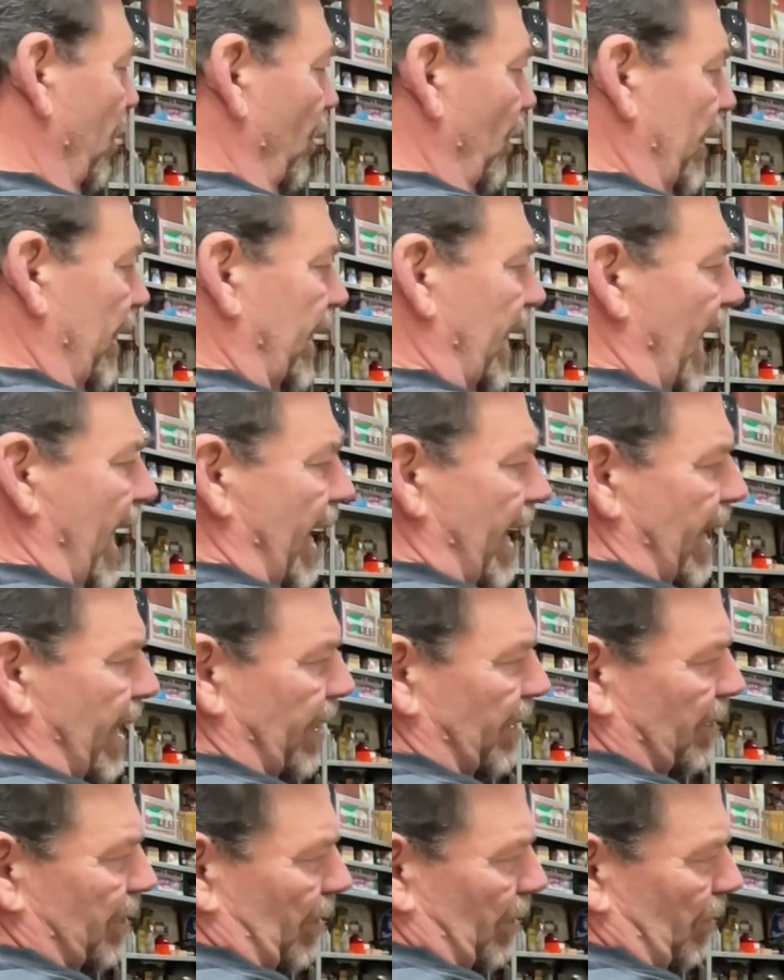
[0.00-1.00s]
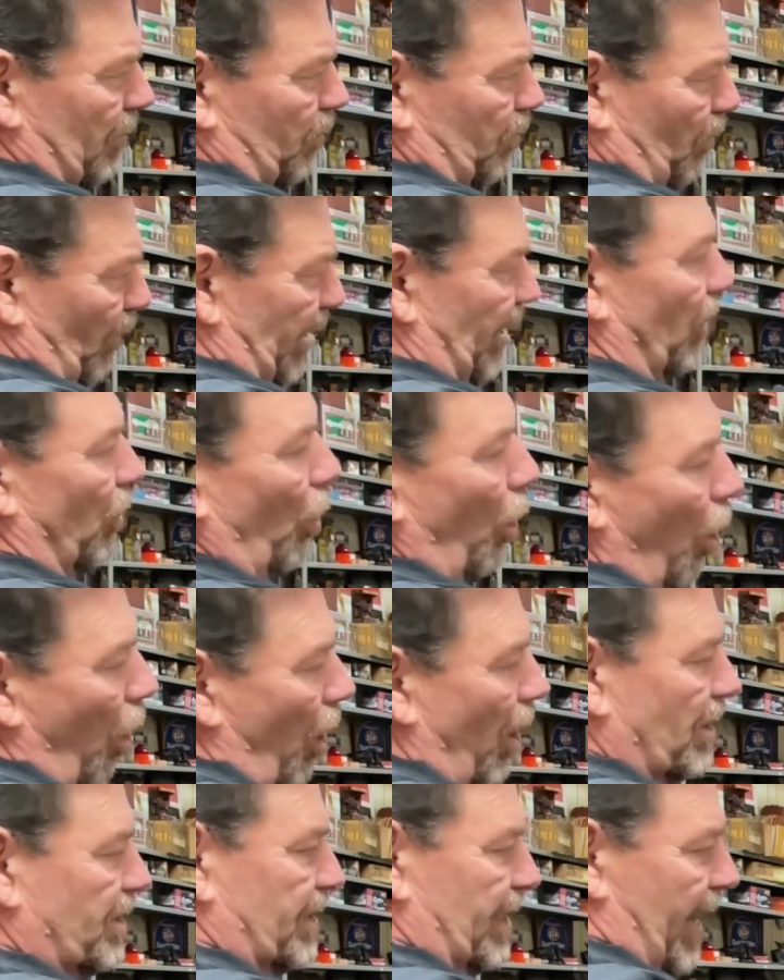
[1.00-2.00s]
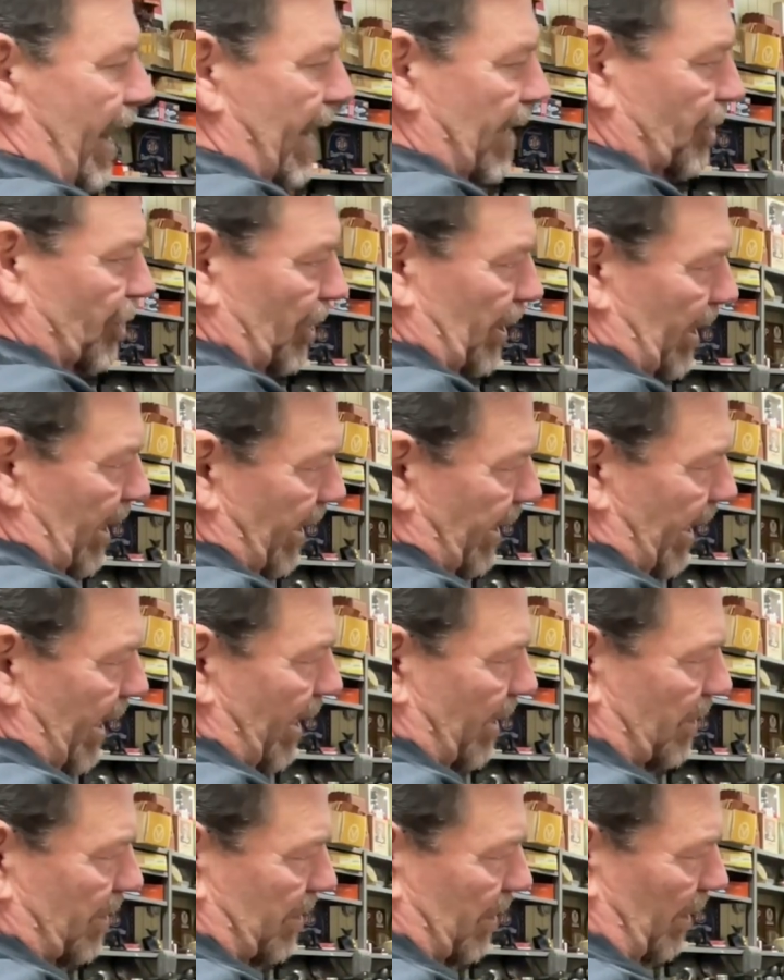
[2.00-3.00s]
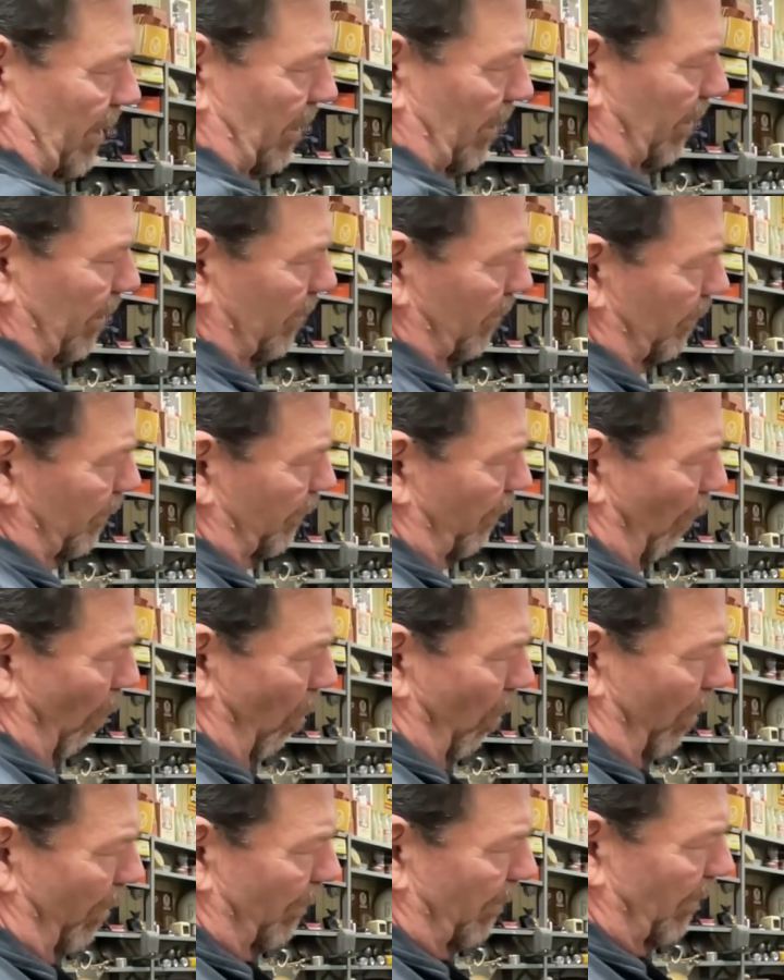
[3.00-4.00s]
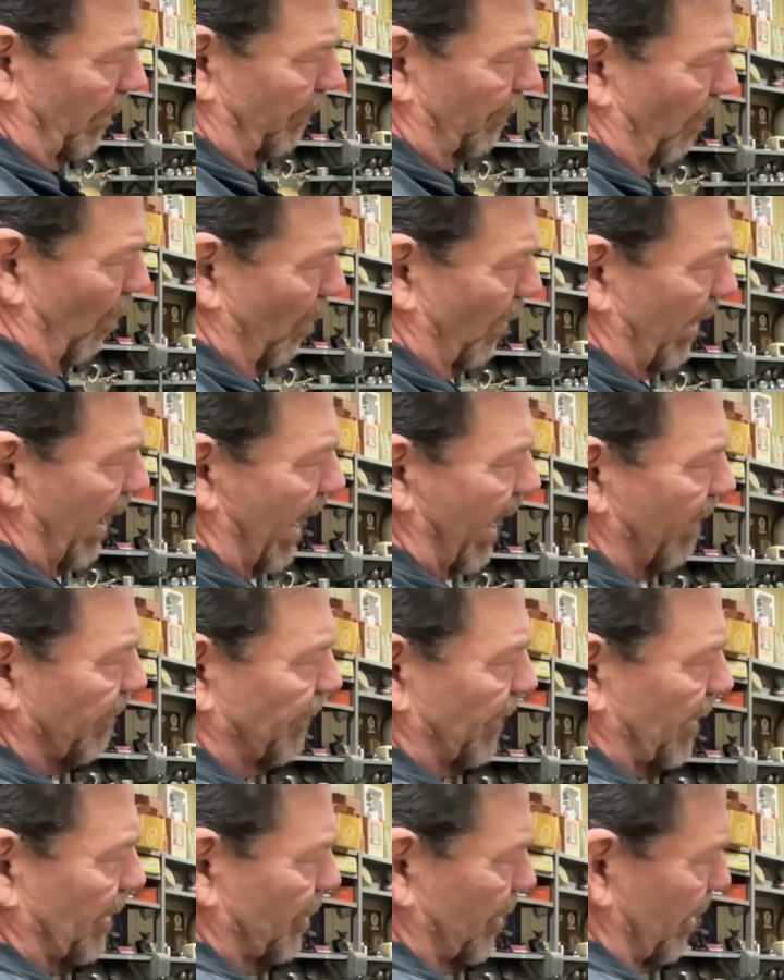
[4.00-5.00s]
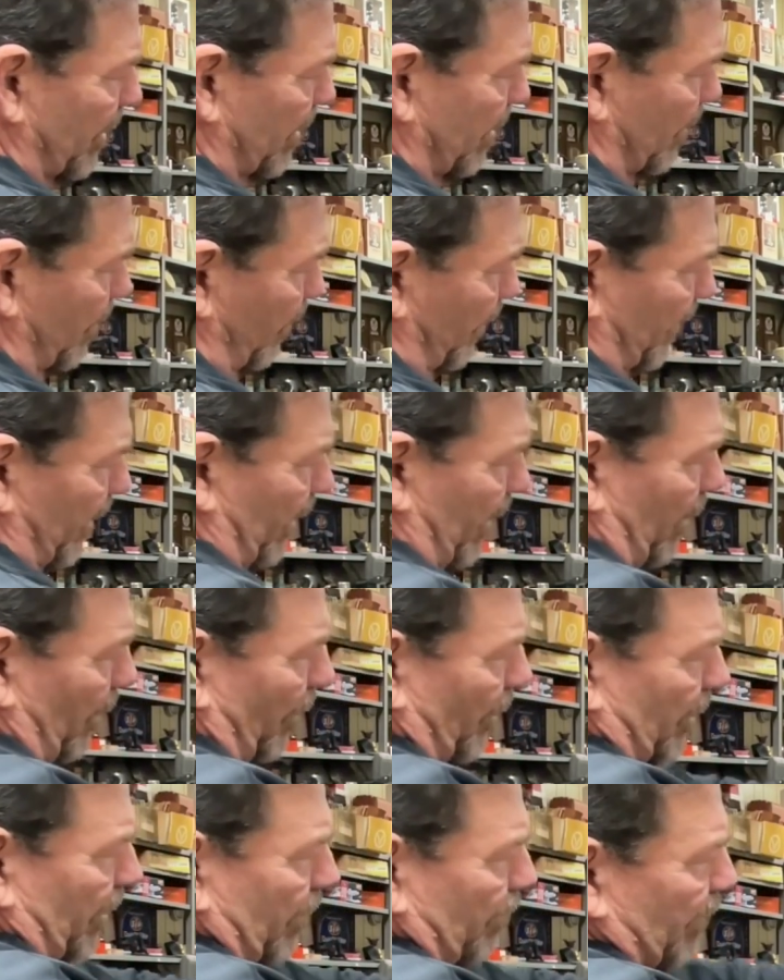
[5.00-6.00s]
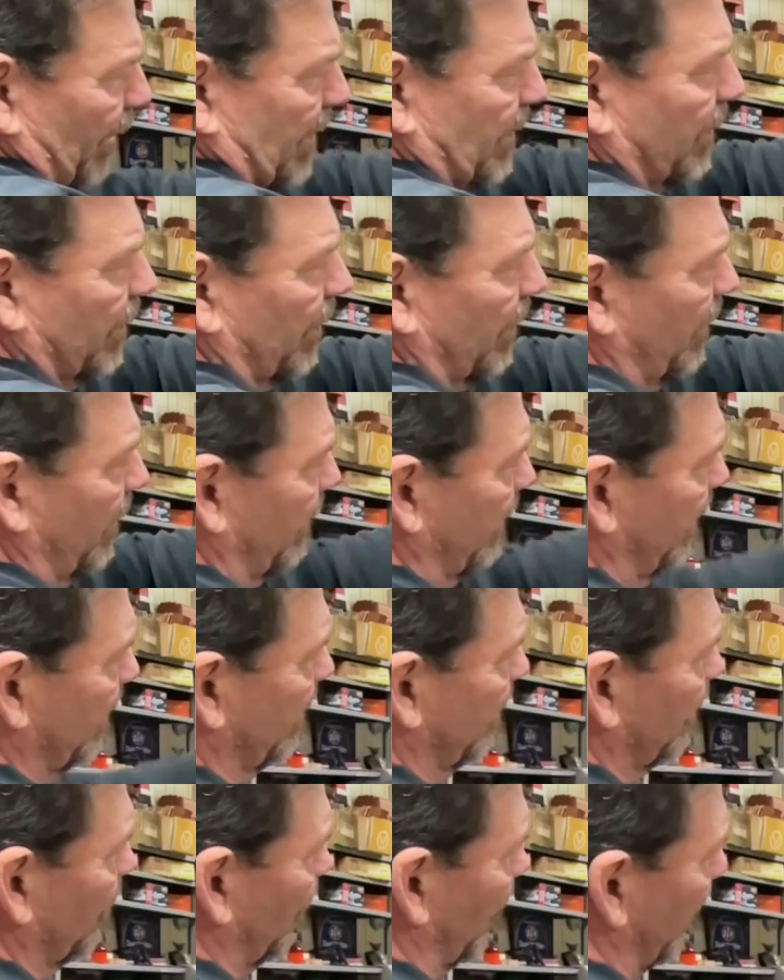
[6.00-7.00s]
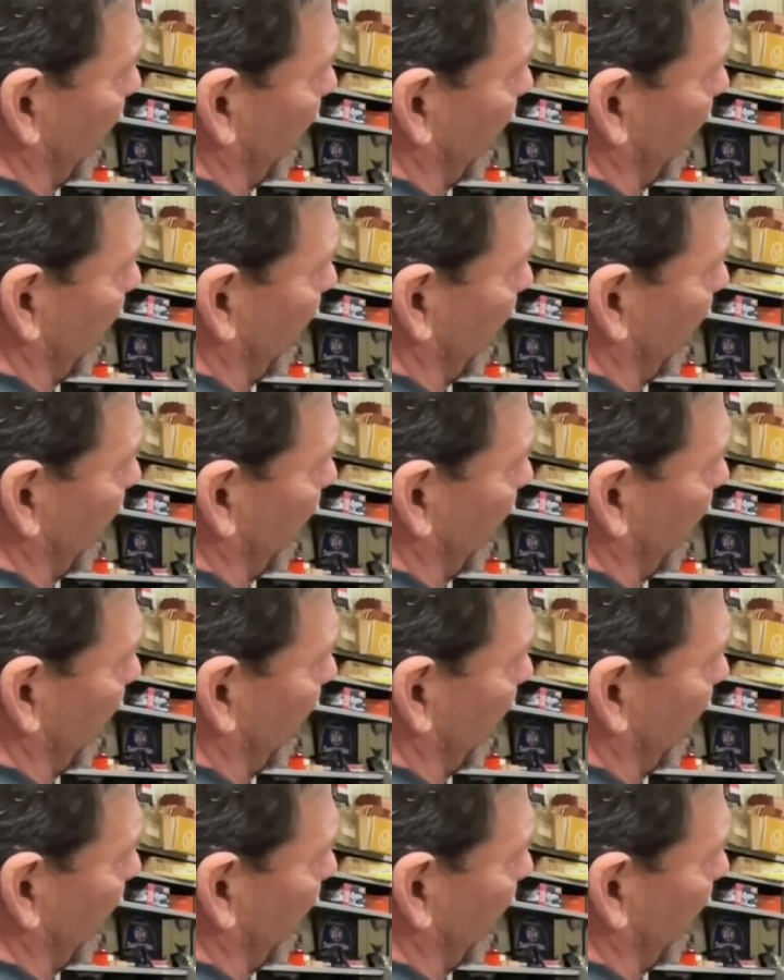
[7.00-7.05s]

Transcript: gained, or we lost, actually, I guess, 4 to 4.5 inches. Basically the distance we